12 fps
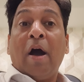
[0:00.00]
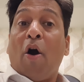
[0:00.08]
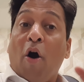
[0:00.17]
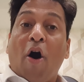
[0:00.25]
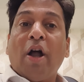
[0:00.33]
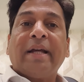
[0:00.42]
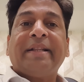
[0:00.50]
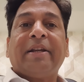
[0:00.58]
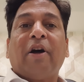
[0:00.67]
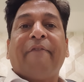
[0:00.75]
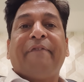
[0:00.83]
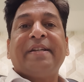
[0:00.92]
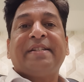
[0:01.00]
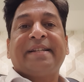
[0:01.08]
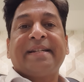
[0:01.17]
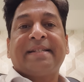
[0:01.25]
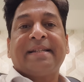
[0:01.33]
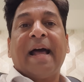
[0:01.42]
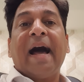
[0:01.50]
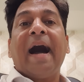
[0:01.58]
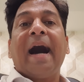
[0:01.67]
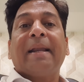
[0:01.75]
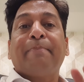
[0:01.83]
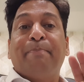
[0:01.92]
All other offences
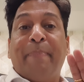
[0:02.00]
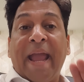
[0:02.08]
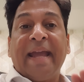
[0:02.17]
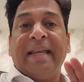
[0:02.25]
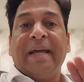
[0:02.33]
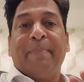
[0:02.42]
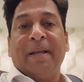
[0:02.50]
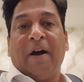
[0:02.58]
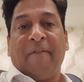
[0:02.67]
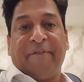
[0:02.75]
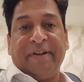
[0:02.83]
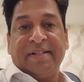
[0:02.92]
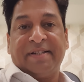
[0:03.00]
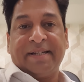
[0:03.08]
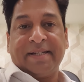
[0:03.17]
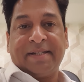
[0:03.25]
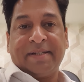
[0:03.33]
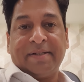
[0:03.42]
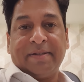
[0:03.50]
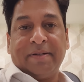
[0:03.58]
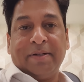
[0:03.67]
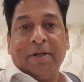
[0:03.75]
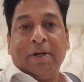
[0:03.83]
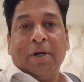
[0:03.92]
are bailable offences.
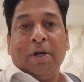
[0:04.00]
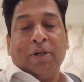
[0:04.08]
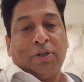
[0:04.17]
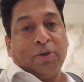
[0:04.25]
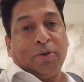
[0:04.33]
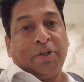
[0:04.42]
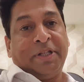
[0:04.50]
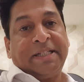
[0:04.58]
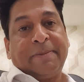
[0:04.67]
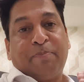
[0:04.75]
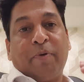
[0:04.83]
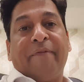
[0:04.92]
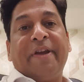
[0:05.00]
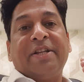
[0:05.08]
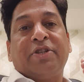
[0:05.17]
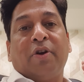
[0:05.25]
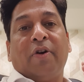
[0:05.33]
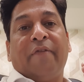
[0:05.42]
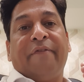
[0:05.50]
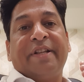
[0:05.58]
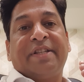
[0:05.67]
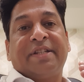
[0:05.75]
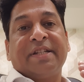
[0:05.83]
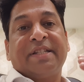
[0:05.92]
So this proviso,
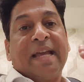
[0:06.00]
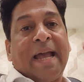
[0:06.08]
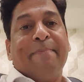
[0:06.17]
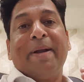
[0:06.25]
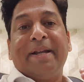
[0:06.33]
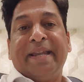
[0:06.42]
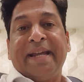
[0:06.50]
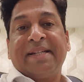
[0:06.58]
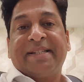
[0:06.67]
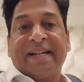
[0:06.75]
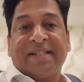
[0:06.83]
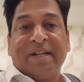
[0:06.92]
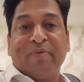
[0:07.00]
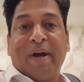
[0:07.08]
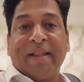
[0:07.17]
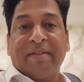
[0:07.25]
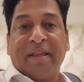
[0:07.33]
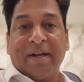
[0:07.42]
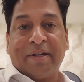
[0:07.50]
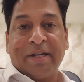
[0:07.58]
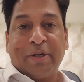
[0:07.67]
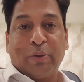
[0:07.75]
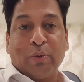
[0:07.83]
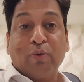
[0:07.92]
which is amending section
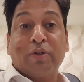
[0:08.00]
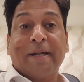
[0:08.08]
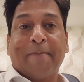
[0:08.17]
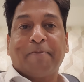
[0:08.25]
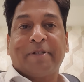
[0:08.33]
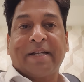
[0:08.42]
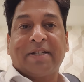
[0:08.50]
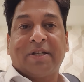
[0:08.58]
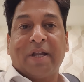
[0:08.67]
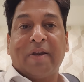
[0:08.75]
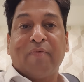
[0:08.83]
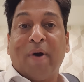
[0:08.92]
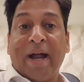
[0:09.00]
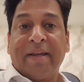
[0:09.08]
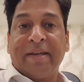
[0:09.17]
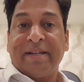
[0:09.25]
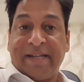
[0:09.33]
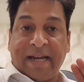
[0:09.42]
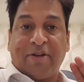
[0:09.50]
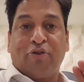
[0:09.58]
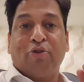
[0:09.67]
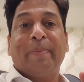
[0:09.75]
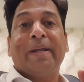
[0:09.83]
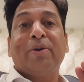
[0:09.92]
132 subsection 1, yet to be